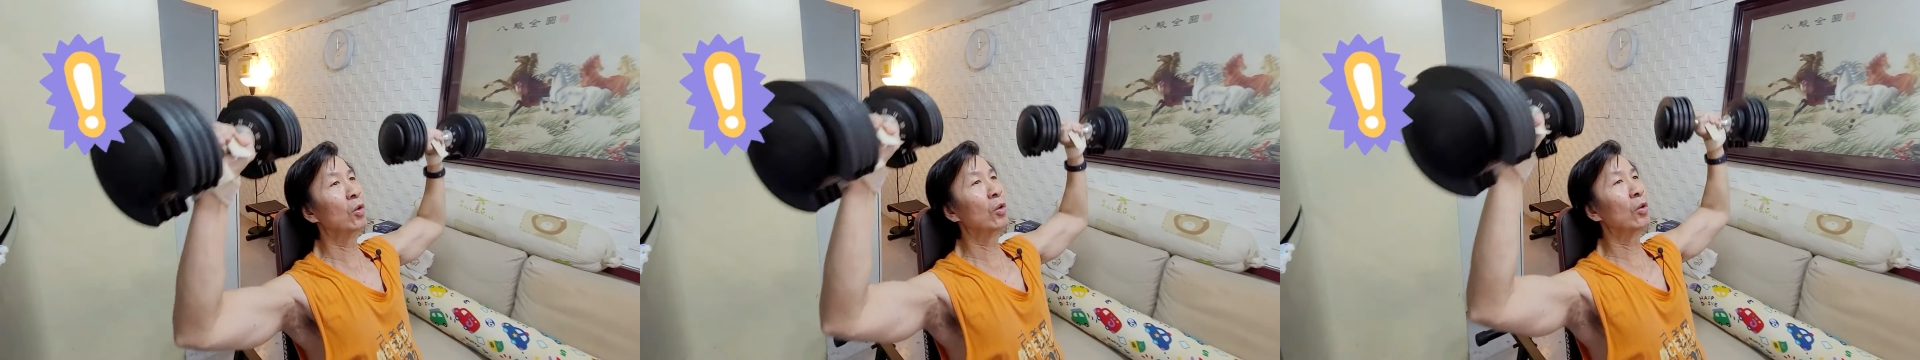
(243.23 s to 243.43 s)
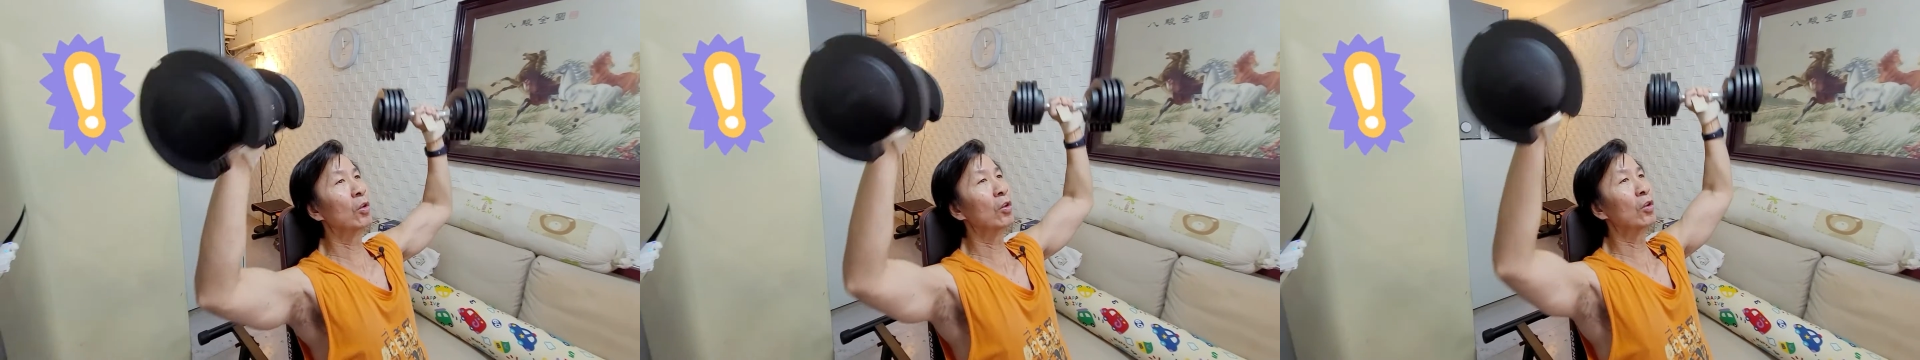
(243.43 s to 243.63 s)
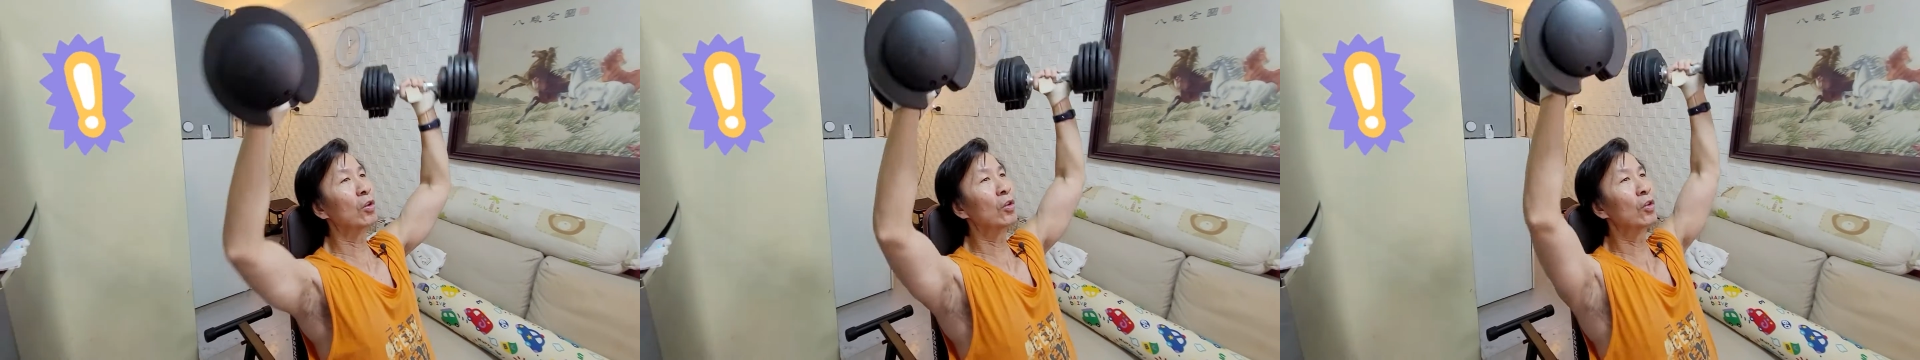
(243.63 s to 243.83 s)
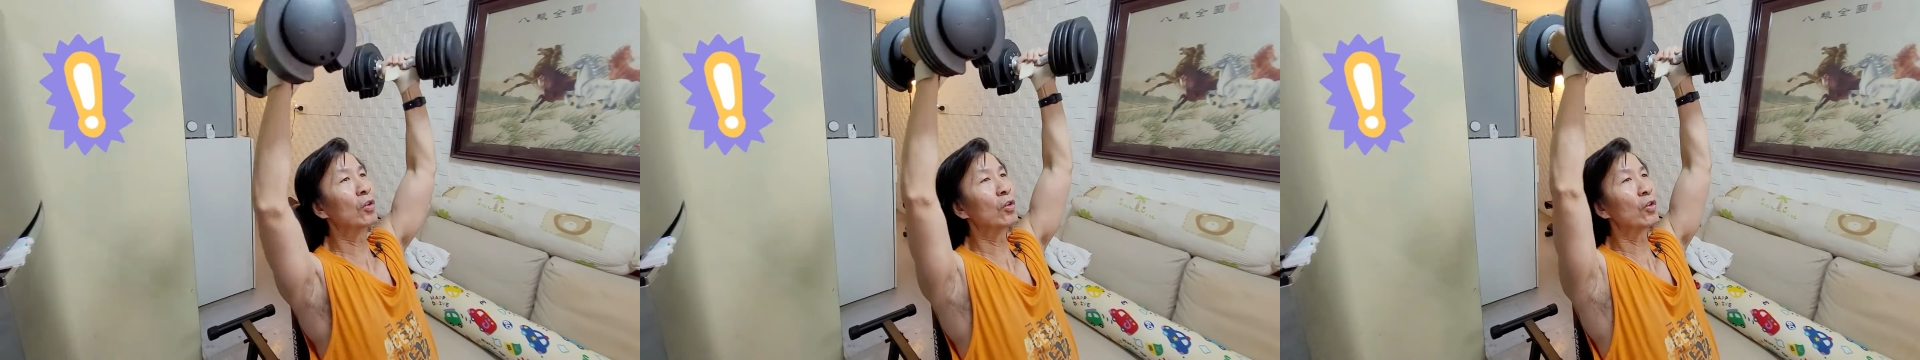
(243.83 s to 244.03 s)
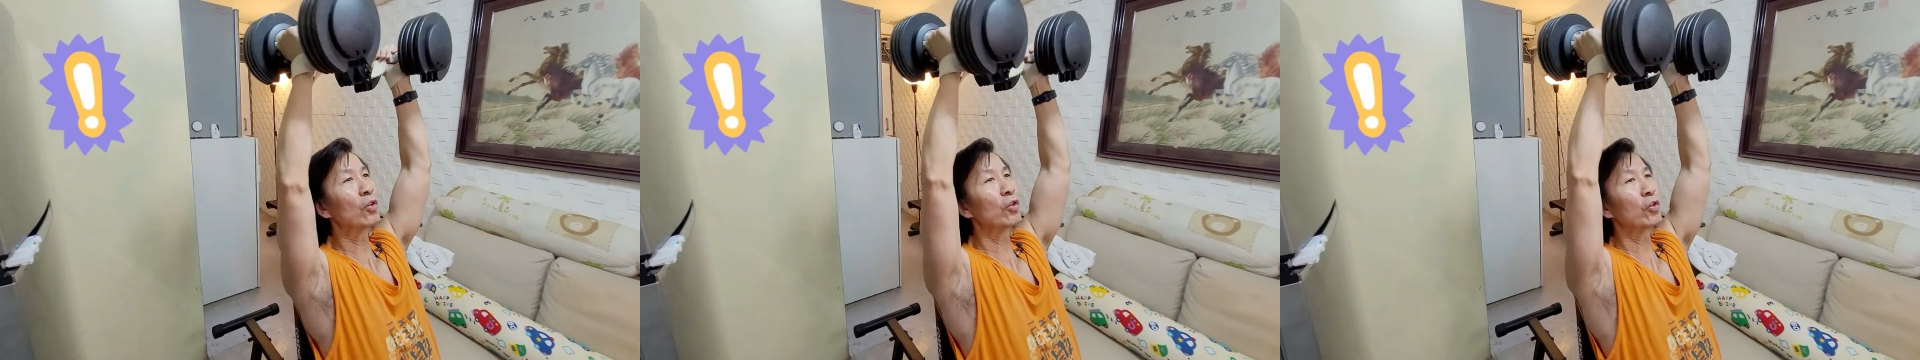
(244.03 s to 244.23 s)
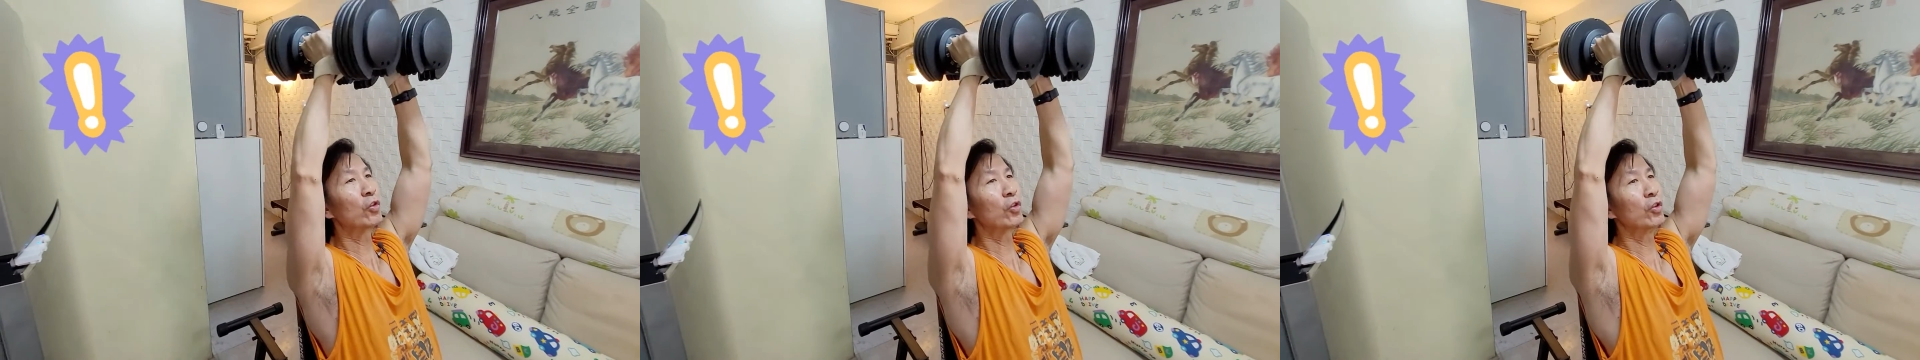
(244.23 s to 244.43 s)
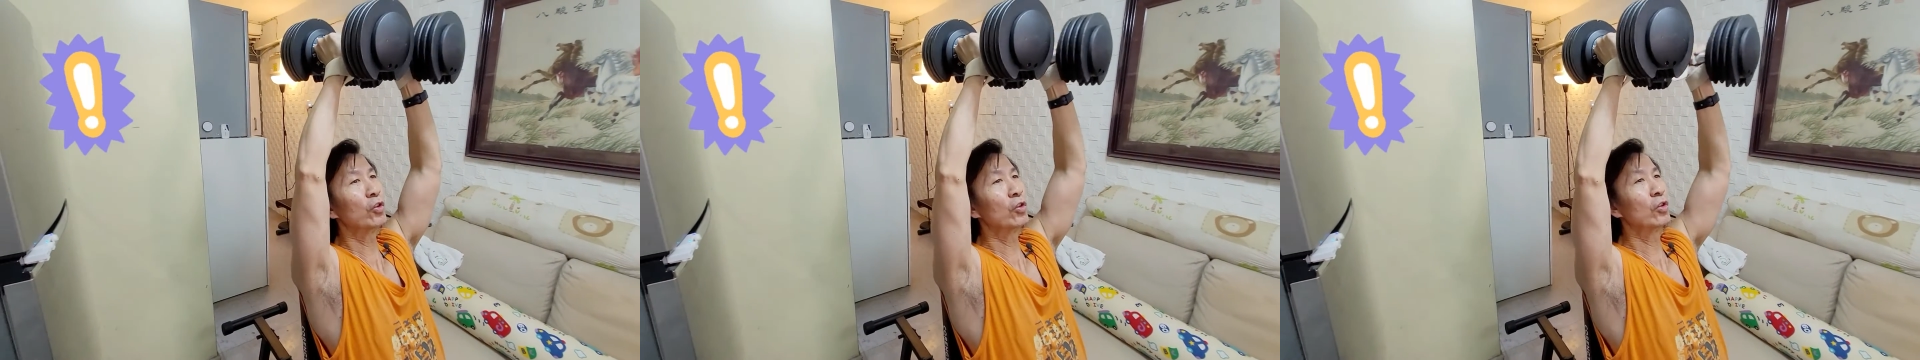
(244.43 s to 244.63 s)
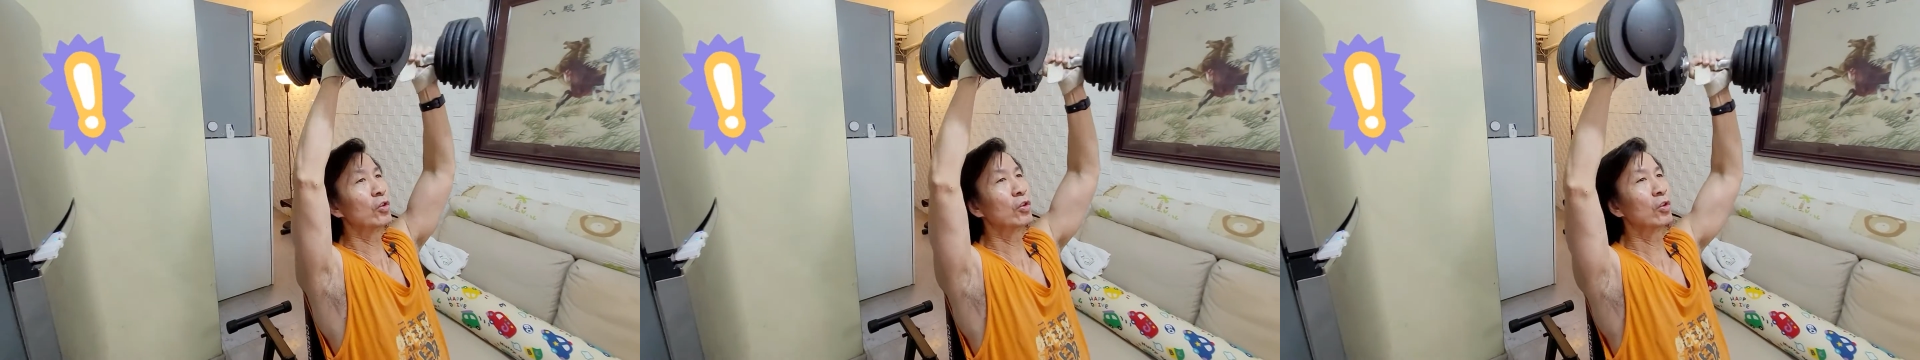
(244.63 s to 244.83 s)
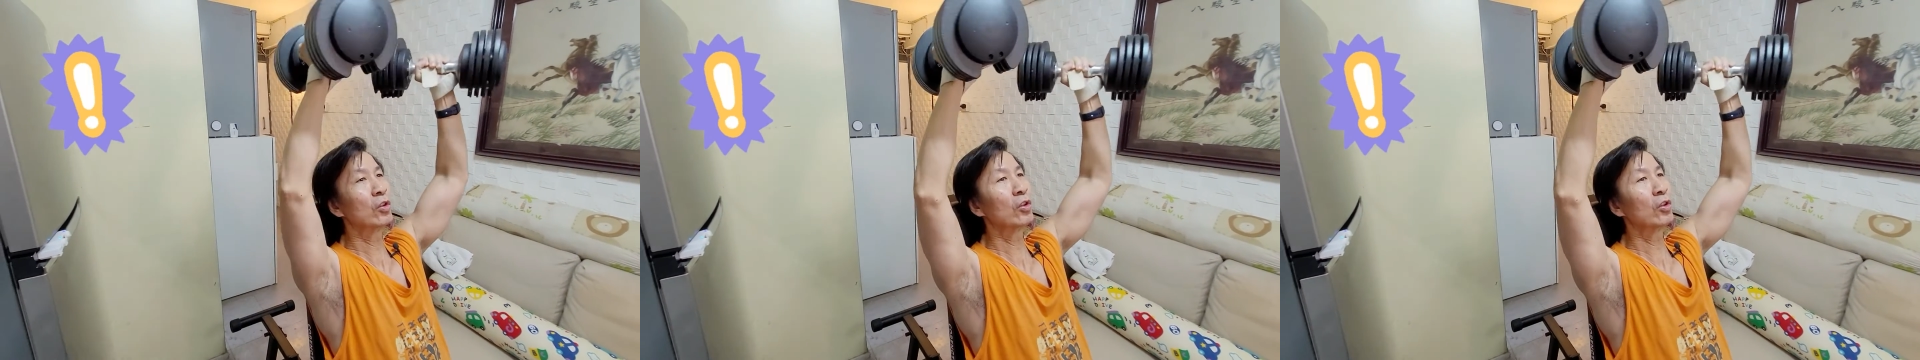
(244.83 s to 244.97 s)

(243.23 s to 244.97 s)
(silence)